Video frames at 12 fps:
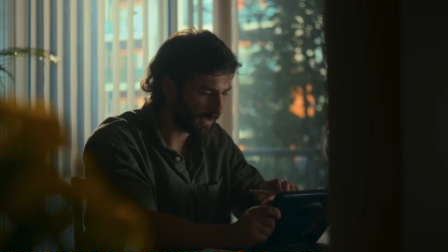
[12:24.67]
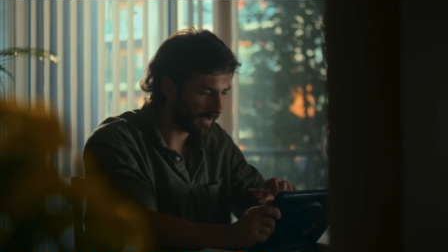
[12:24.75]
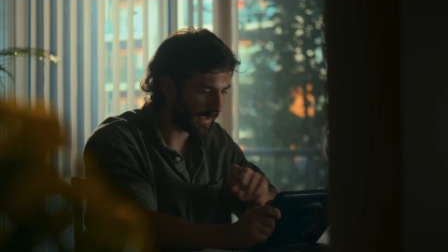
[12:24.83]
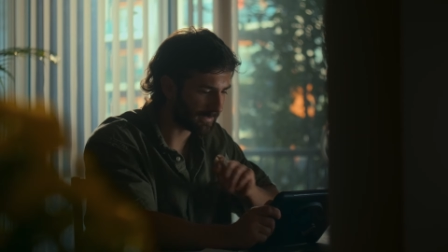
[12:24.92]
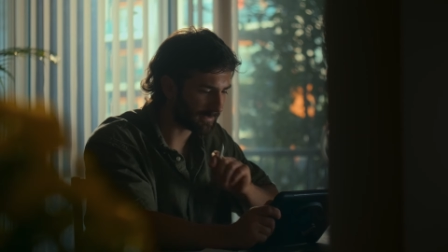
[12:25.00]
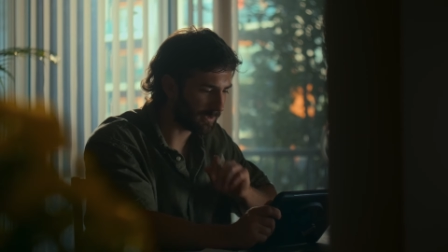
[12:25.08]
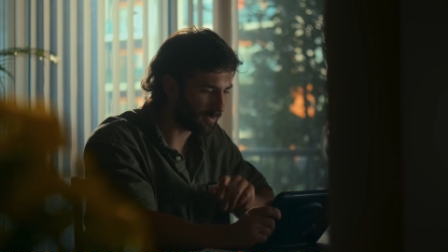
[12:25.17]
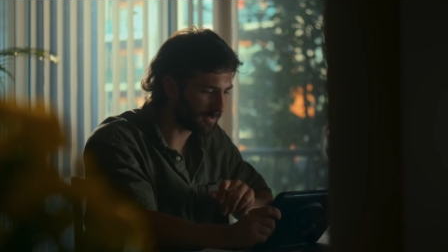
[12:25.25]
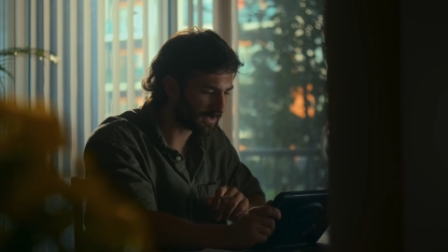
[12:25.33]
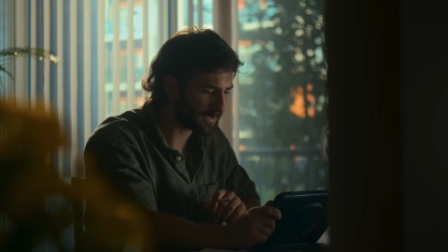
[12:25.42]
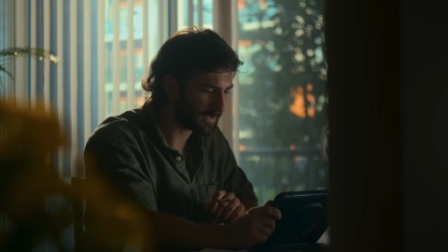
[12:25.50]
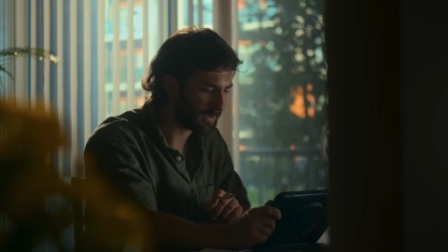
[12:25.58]
that
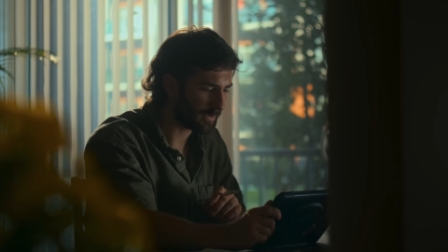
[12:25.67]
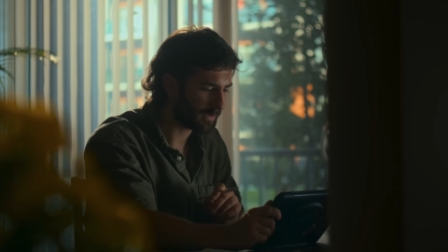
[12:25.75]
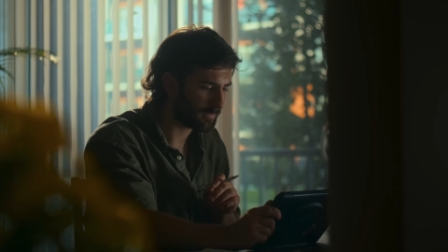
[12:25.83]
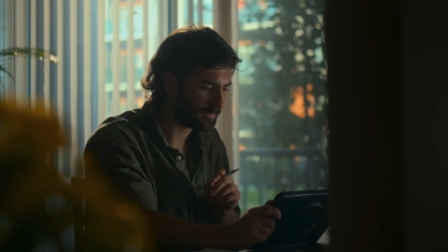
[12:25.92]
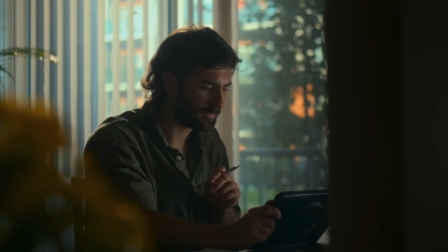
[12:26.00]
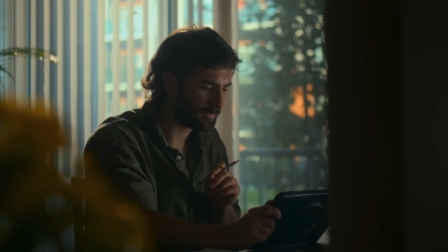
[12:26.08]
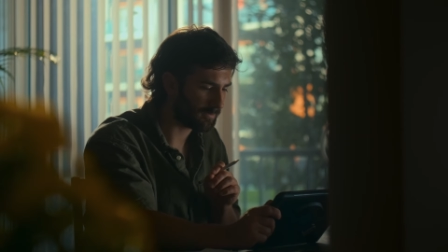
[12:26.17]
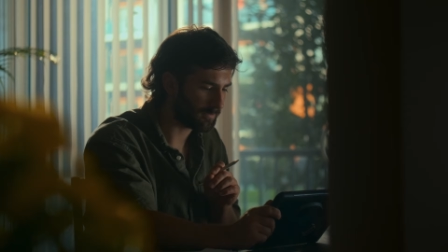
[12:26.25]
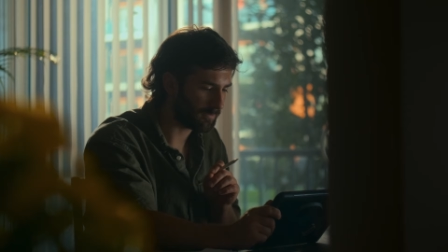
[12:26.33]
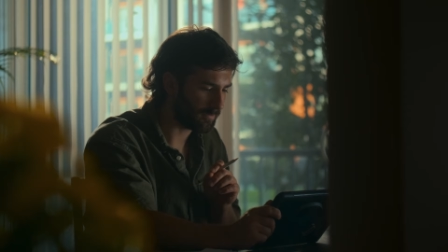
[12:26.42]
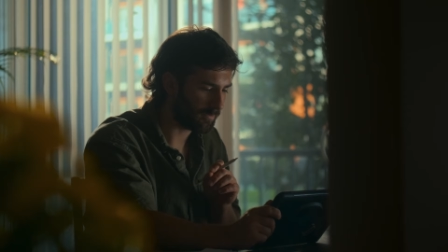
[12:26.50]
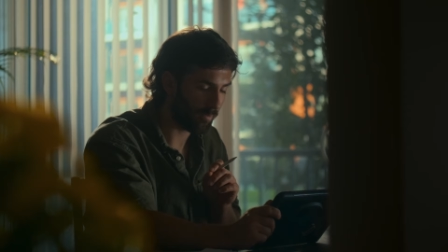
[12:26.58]
looks
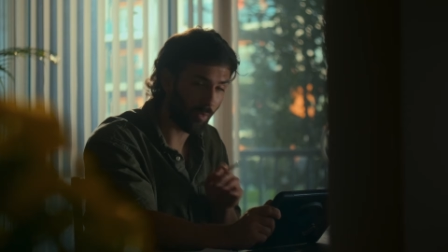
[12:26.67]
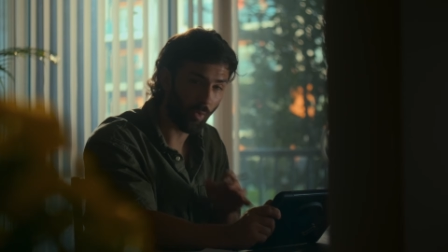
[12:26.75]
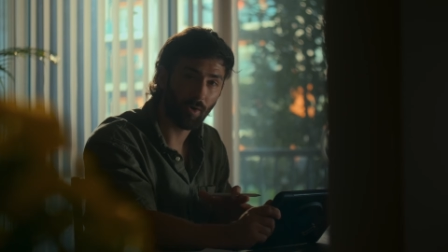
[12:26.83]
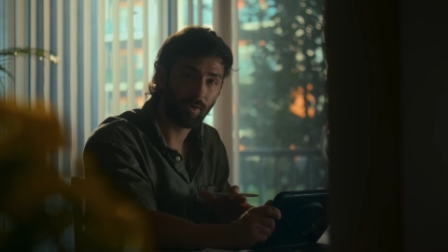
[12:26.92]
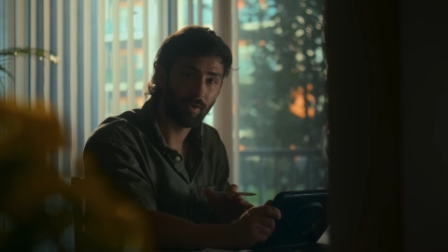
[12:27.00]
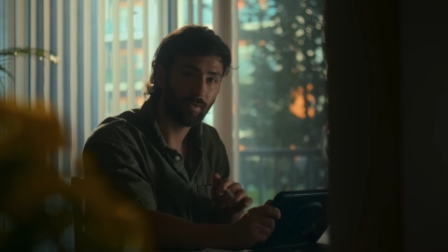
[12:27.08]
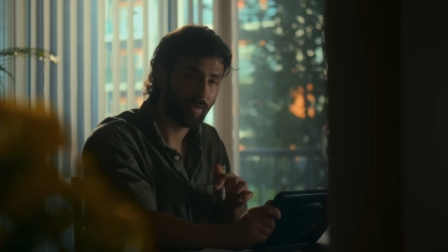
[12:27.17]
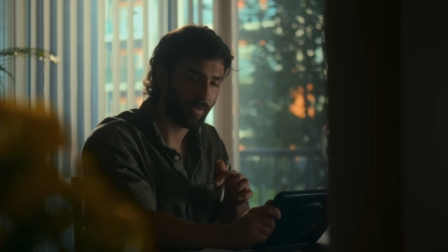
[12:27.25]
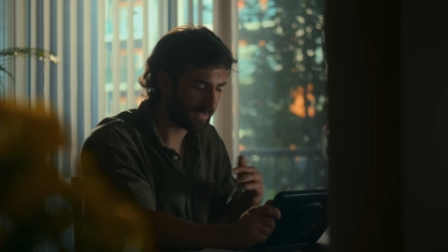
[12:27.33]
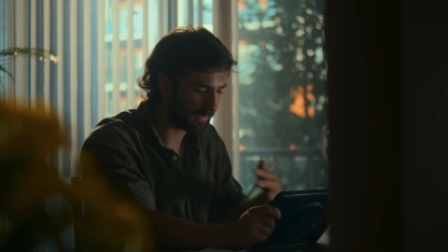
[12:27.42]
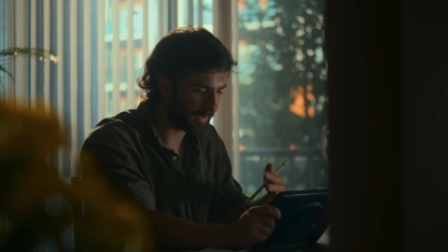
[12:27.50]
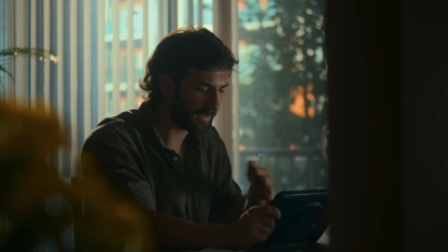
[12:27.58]
more
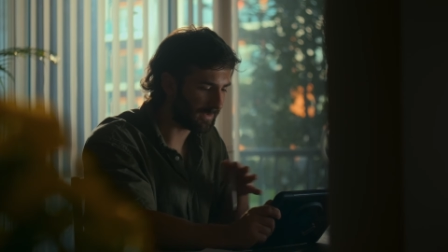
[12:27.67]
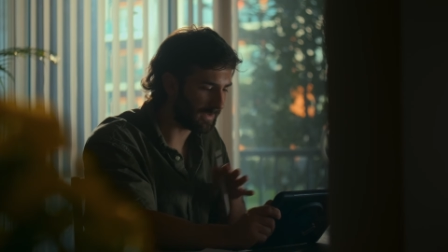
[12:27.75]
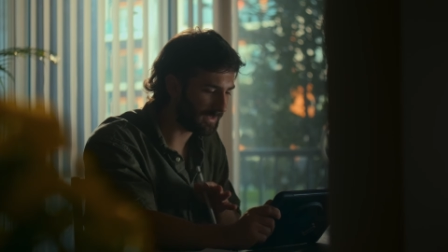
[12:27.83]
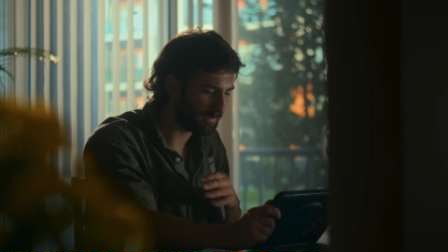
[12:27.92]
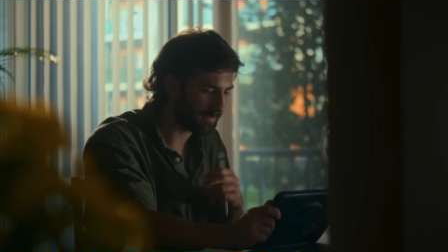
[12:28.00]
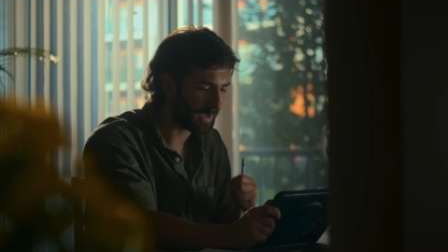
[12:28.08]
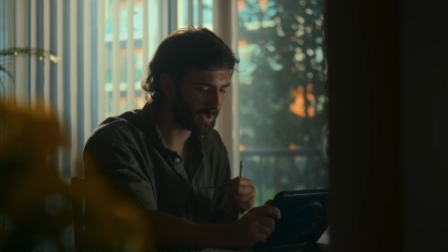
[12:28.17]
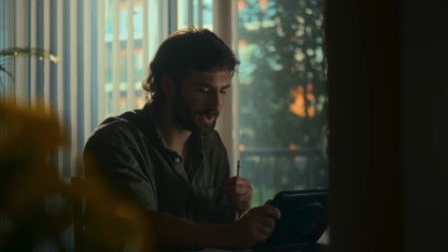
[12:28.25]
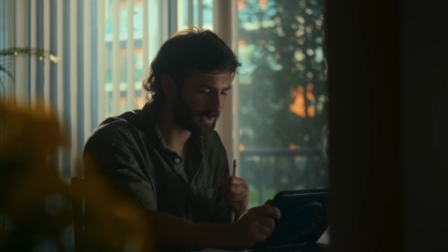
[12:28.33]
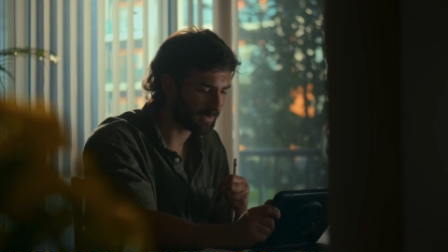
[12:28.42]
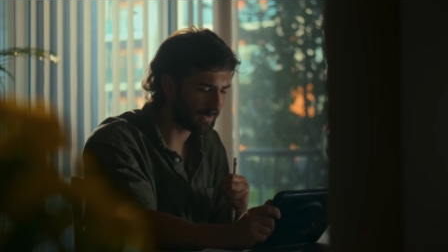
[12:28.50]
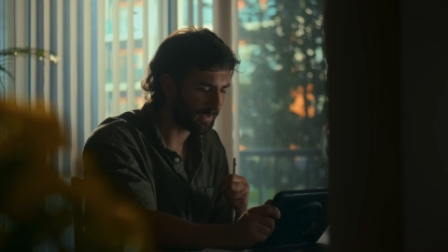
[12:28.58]
3D
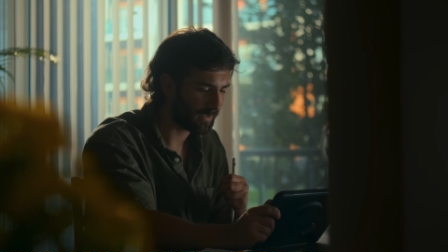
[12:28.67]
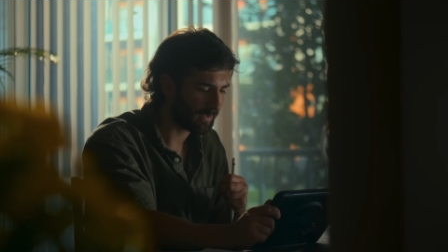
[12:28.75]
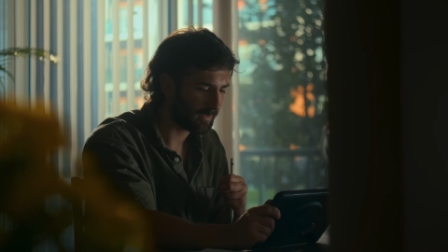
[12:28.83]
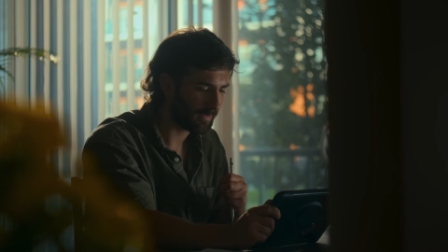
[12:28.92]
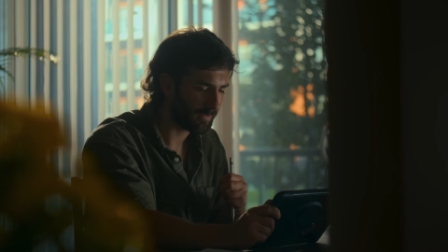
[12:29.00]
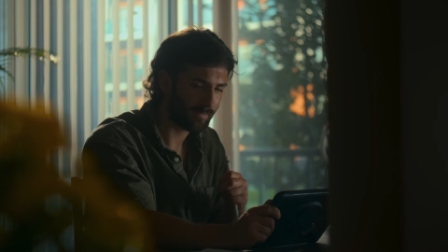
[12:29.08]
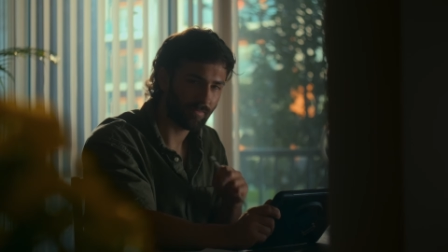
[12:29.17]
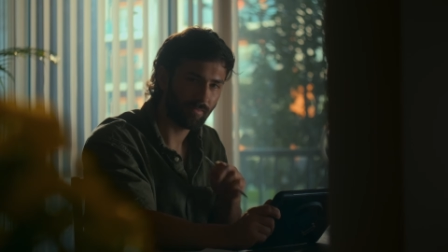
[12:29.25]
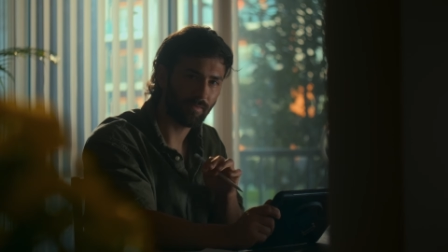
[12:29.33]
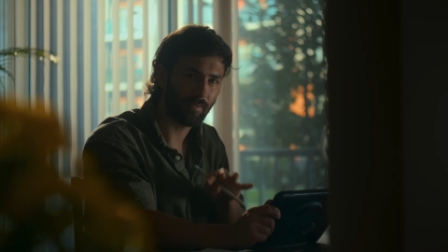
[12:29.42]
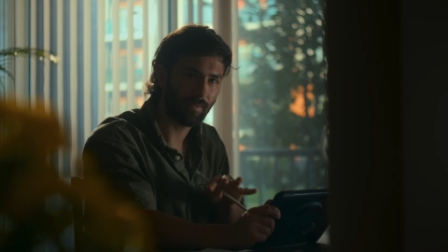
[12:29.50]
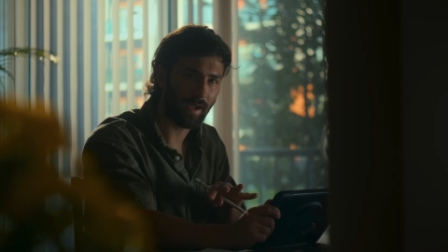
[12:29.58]
dimensional
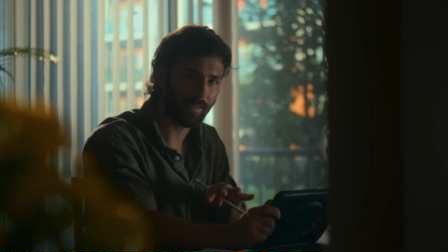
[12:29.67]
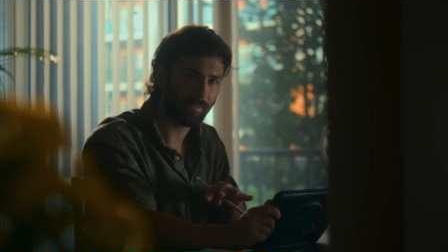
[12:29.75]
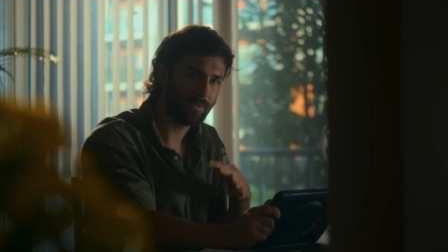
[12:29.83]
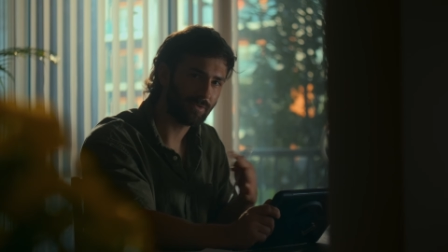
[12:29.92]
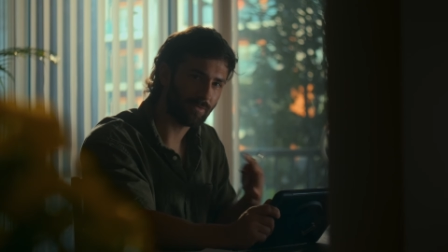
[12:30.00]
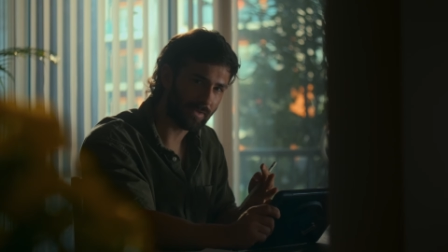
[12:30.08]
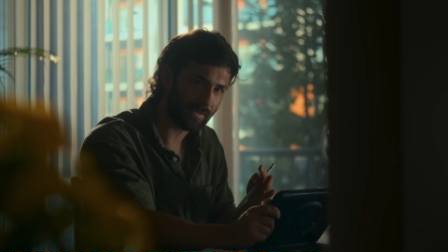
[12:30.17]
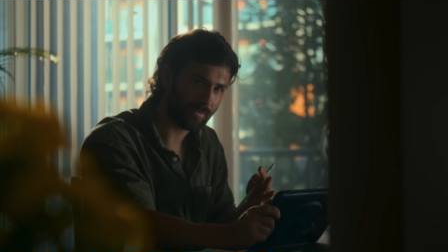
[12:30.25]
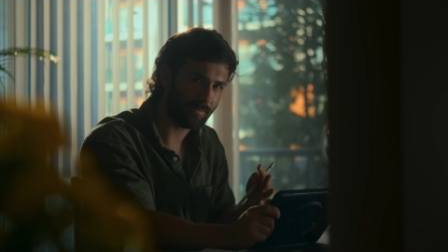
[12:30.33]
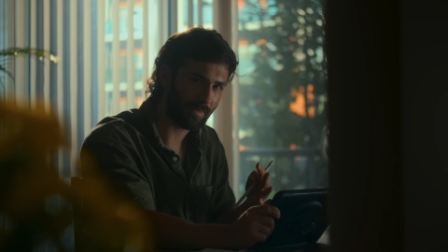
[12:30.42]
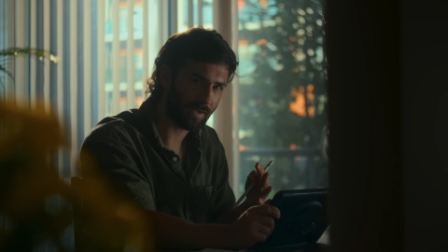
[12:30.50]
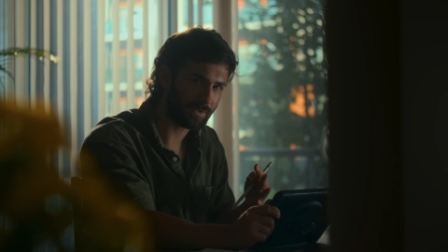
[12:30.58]
than 2D
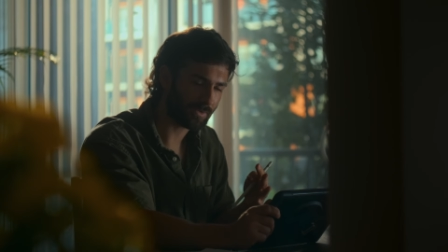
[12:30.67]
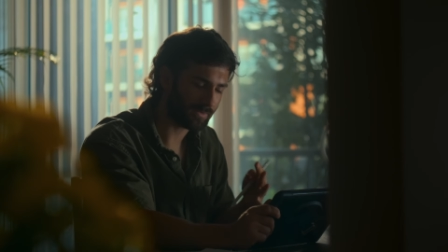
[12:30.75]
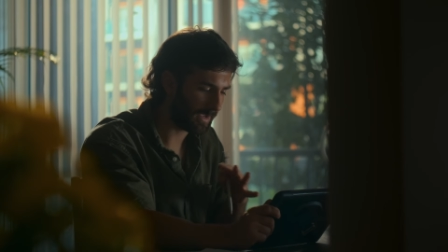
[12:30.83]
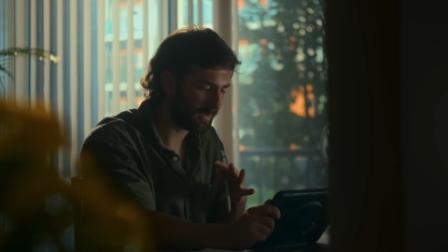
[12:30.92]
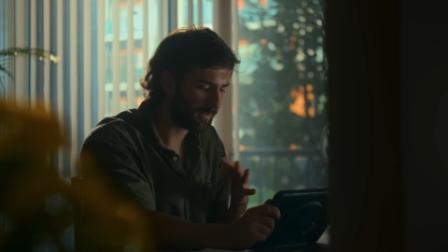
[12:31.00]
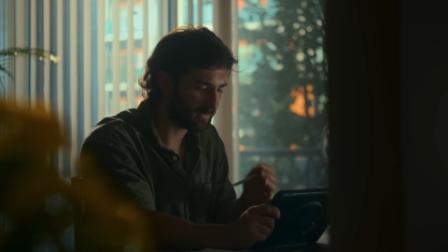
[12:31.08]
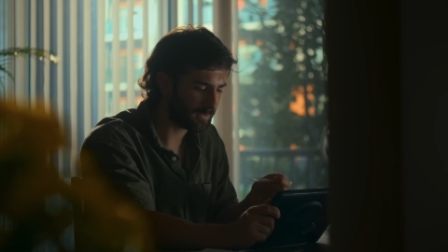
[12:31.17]
dimensional, yeah?